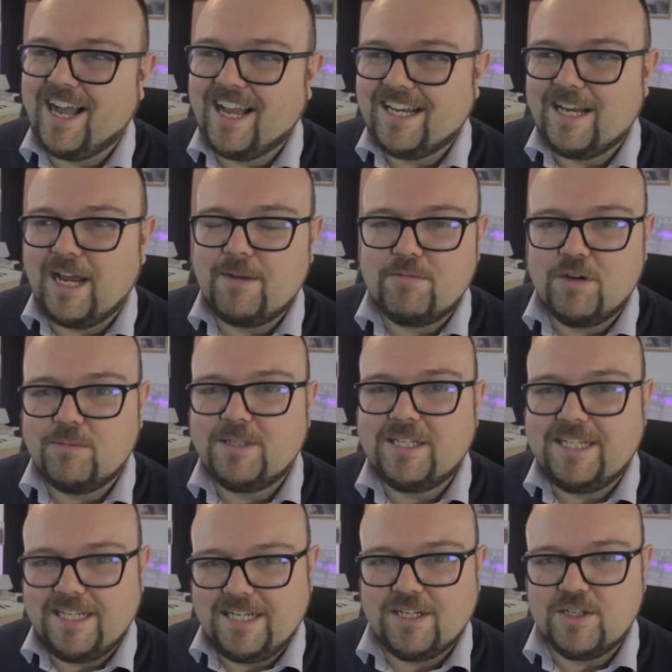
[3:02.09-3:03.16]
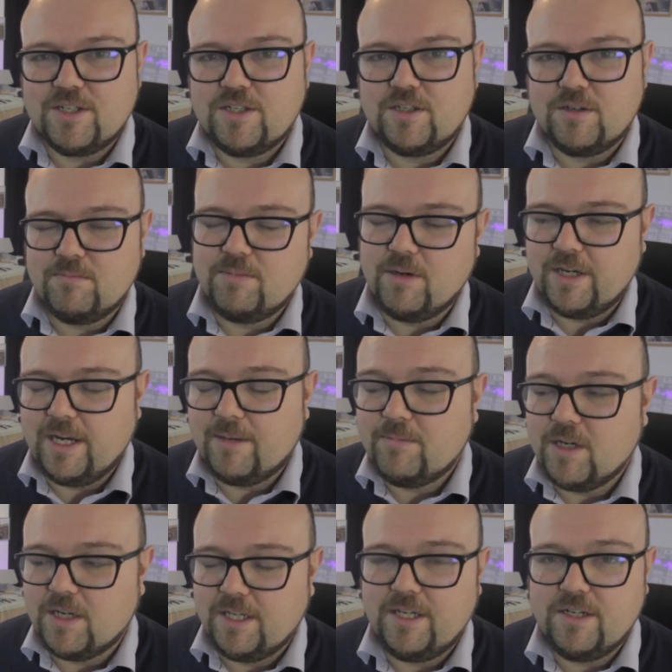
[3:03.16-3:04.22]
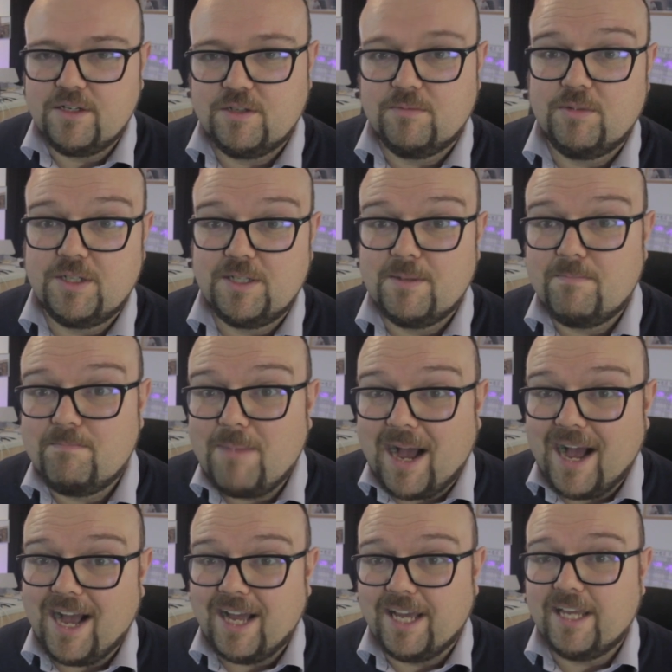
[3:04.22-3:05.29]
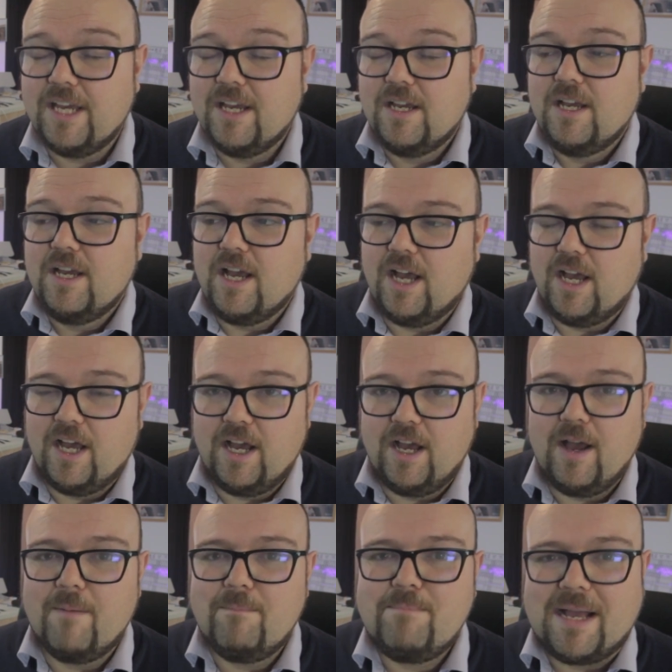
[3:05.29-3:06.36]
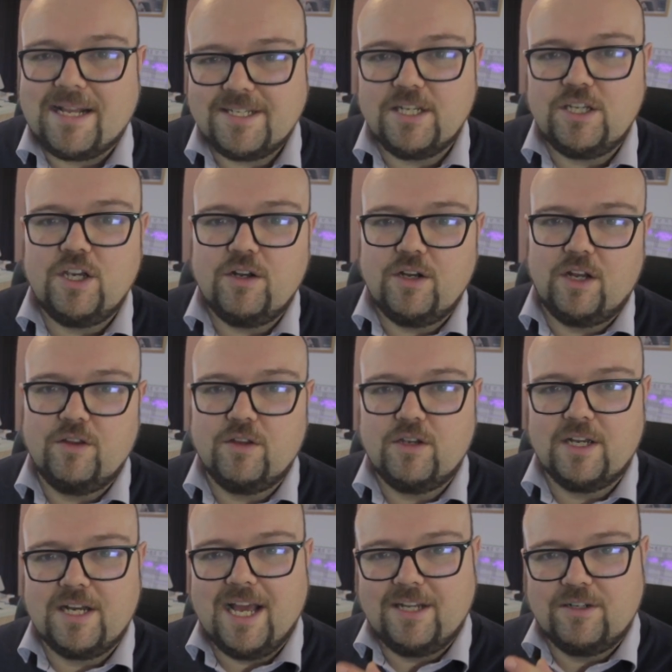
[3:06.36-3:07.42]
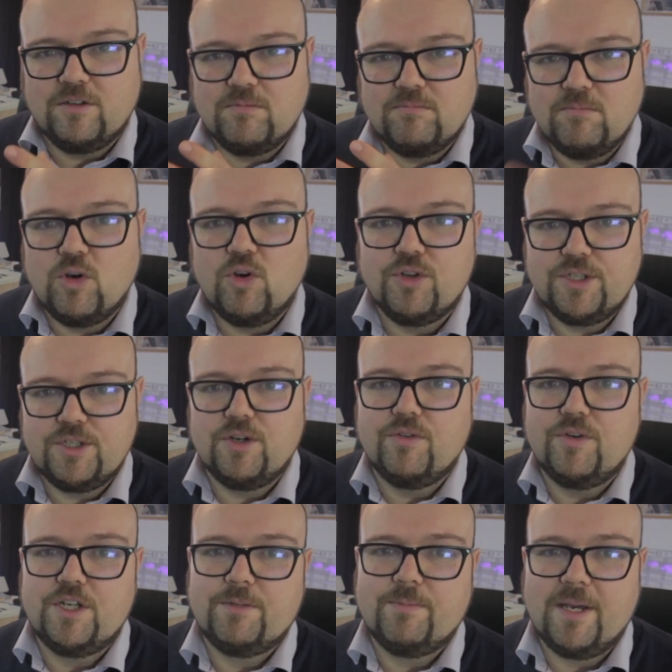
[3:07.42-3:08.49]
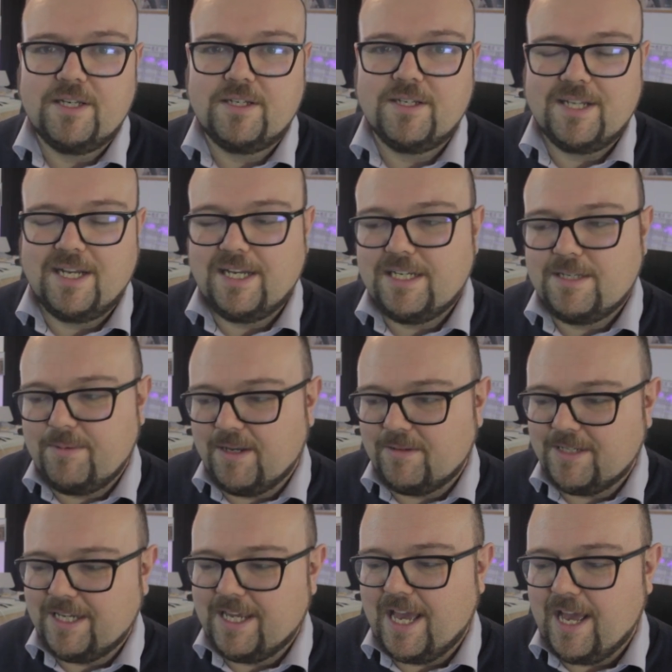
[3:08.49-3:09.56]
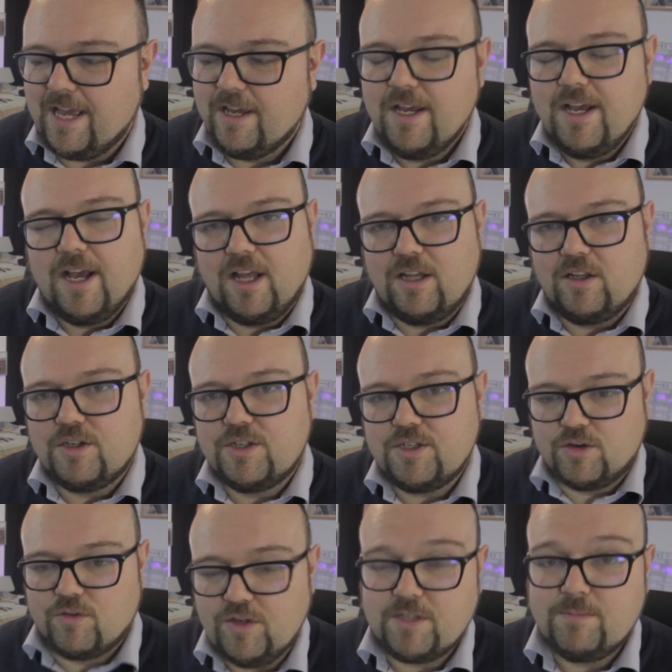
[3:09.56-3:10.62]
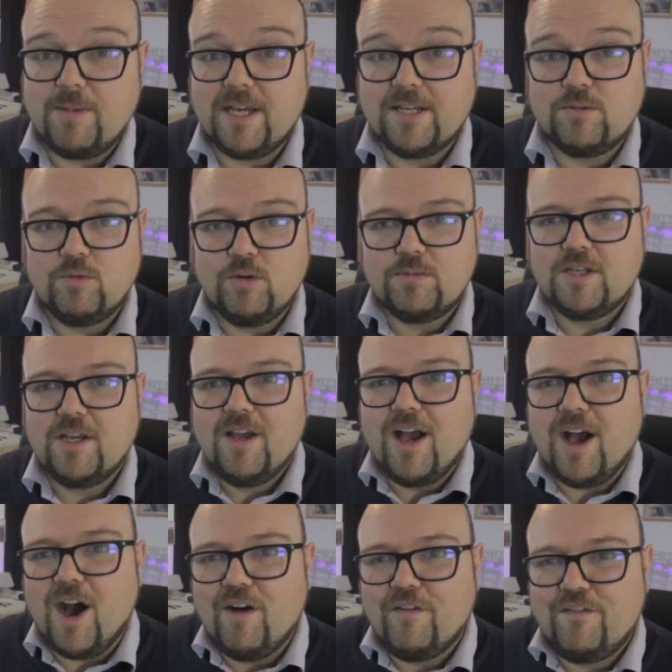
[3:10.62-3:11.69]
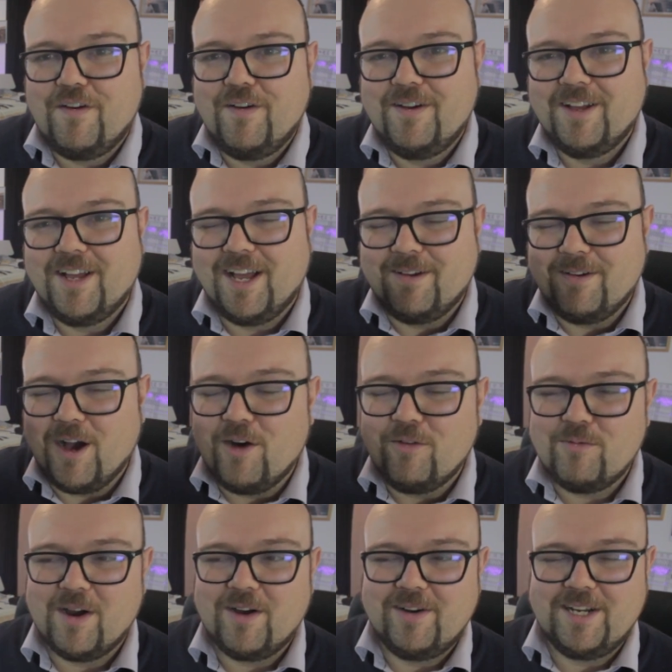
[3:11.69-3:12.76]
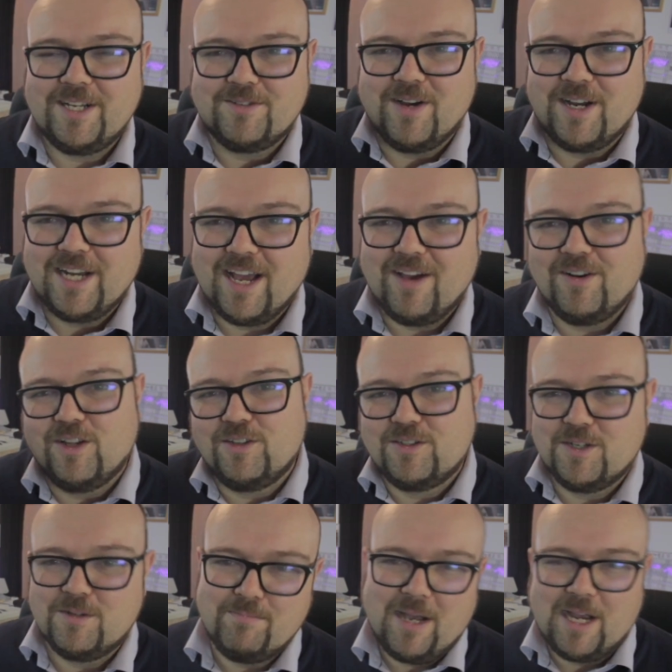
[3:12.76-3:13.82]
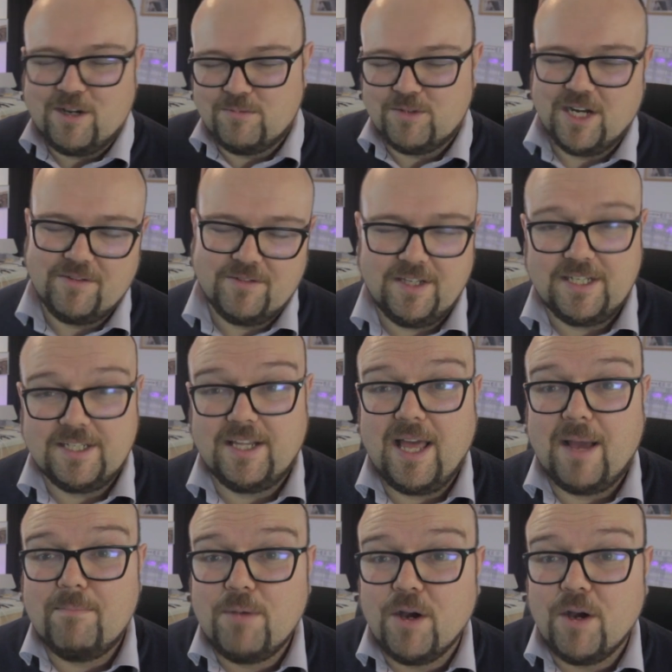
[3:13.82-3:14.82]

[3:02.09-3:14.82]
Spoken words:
I probably need at some point, I'm going to some point to buy a better unit that can handle more storage space, because I need to be able to get a lot of storage space, whoops, off, off where it is right now and onto backup drives and things like that.